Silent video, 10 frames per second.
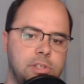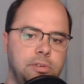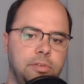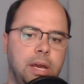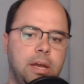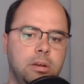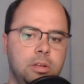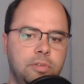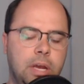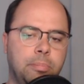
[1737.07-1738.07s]
you've got
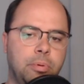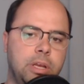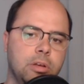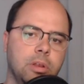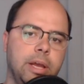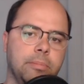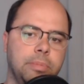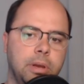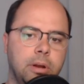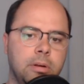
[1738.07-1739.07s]
a pretty good lineup
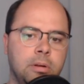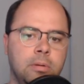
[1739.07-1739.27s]
there.